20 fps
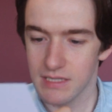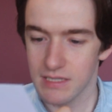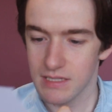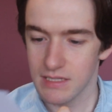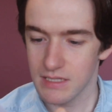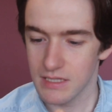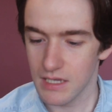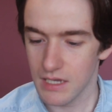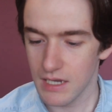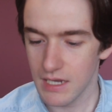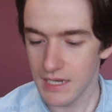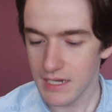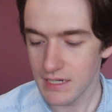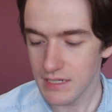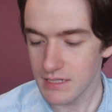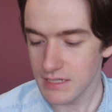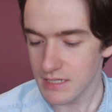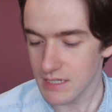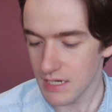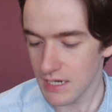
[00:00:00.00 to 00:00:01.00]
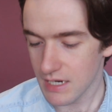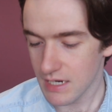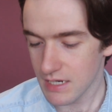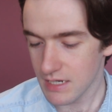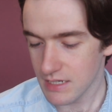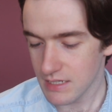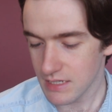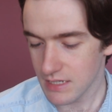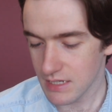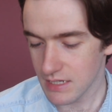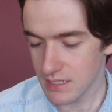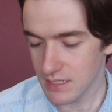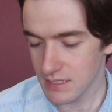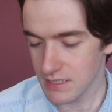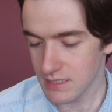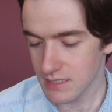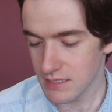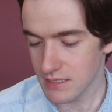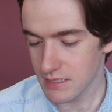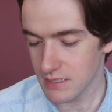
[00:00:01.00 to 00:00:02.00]
signed and it
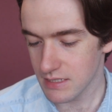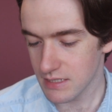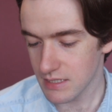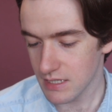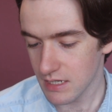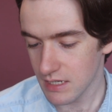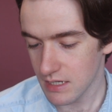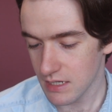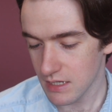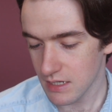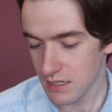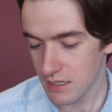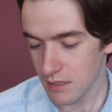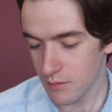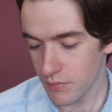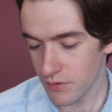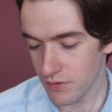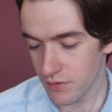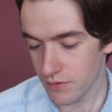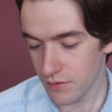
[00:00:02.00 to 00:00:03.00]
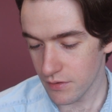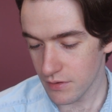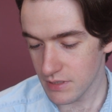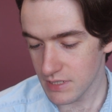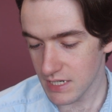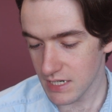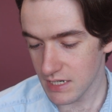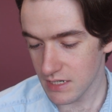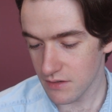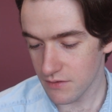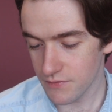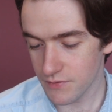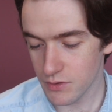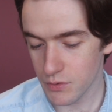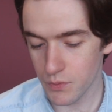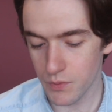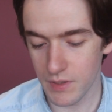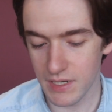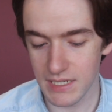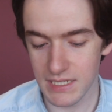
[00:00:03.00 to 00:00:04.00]
is number 13 of
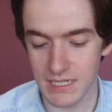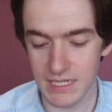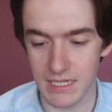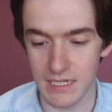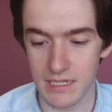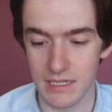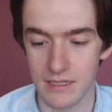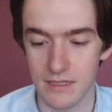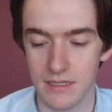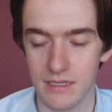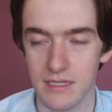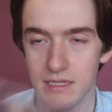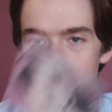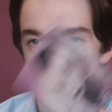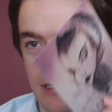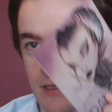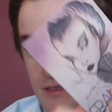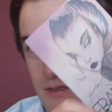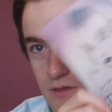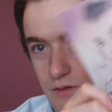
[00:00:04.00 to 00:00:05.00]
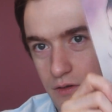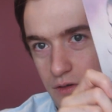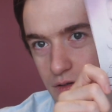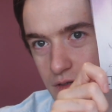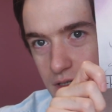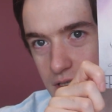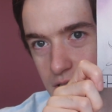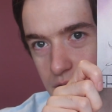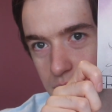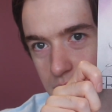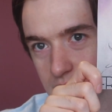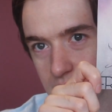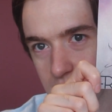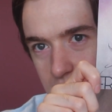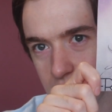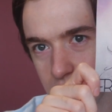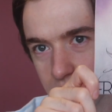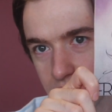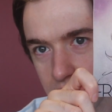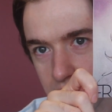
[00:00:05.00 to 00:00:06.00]
20. So only
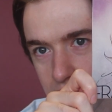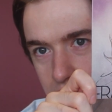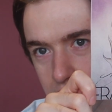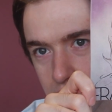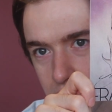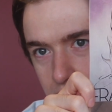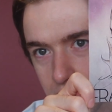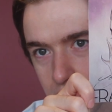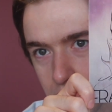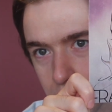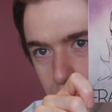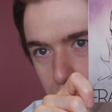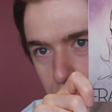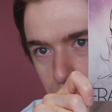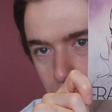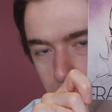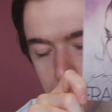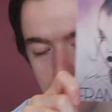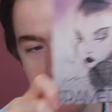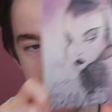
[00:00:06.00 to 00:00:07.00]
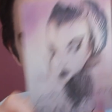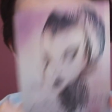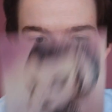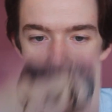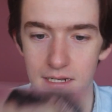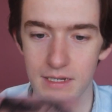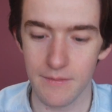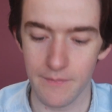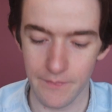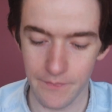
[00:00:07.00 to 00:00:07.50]
20 of these were made.